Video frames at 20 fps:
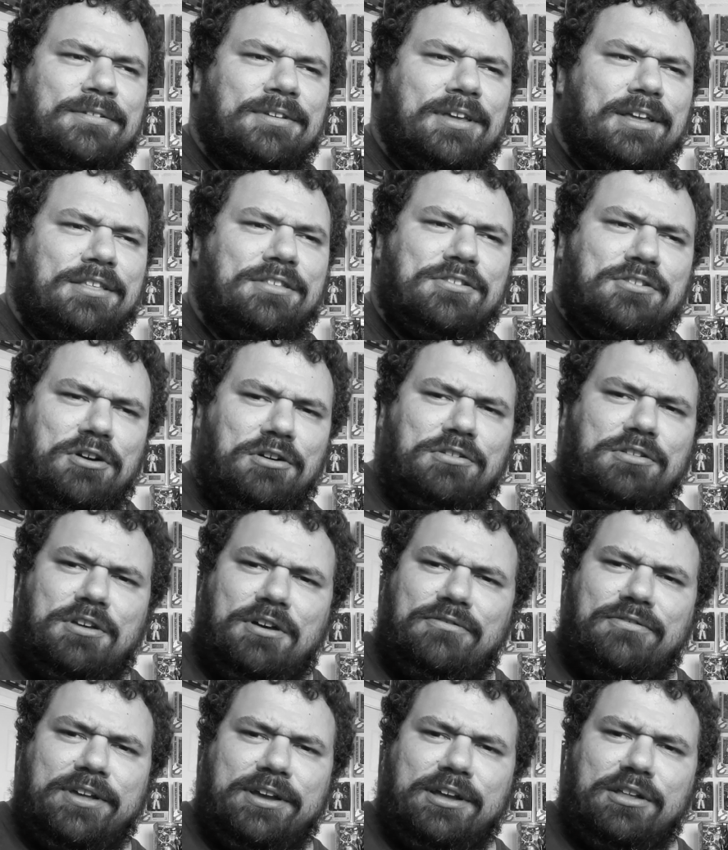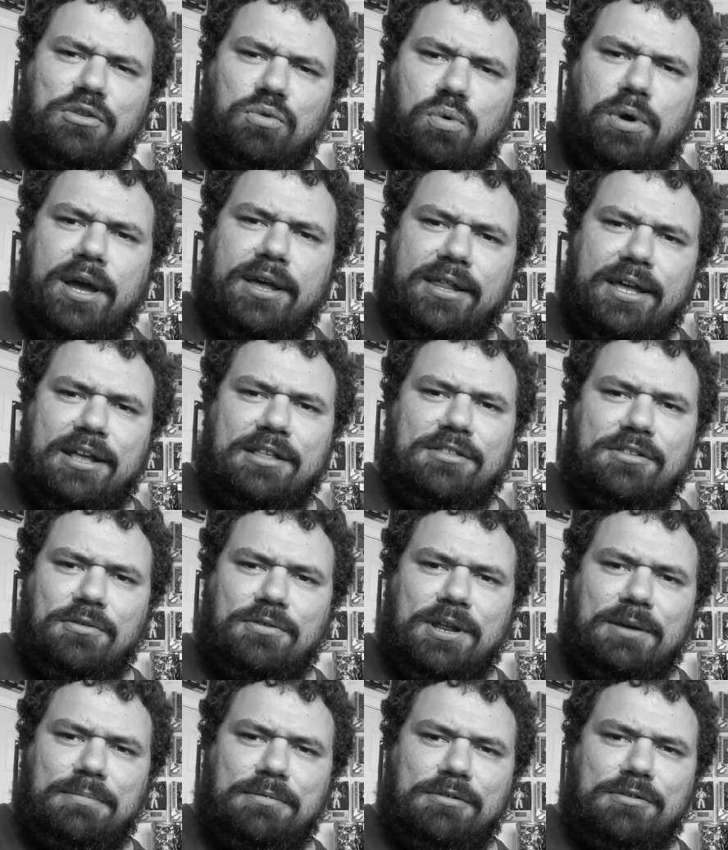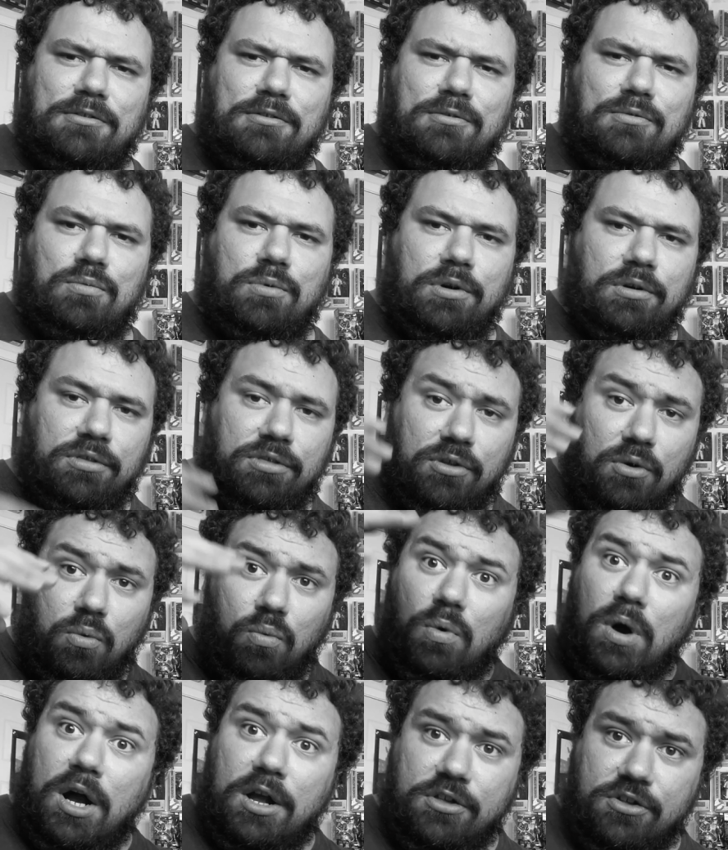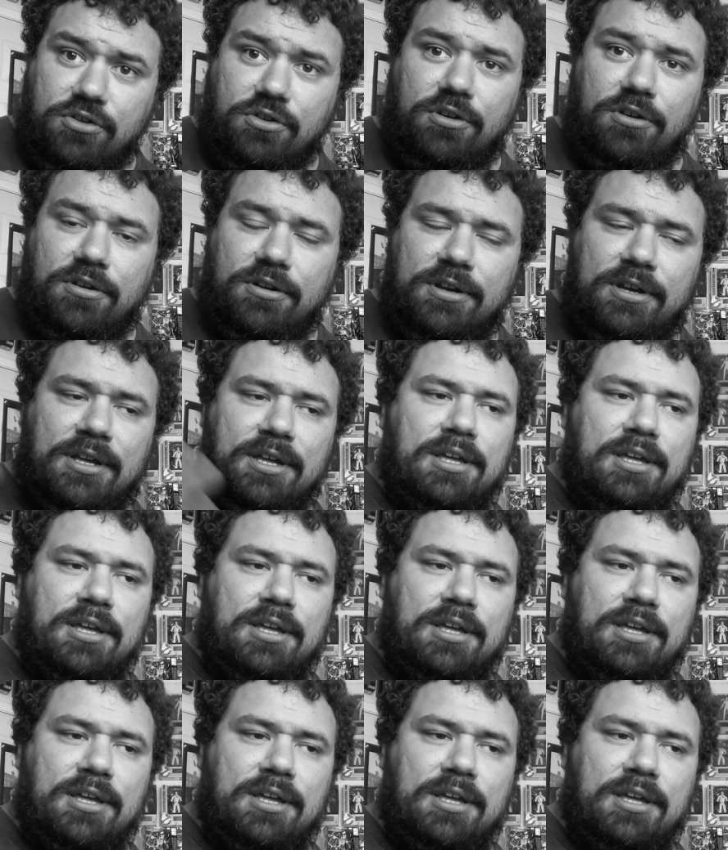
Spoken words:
it starts off like a Twilight Zone episode where the Watcher,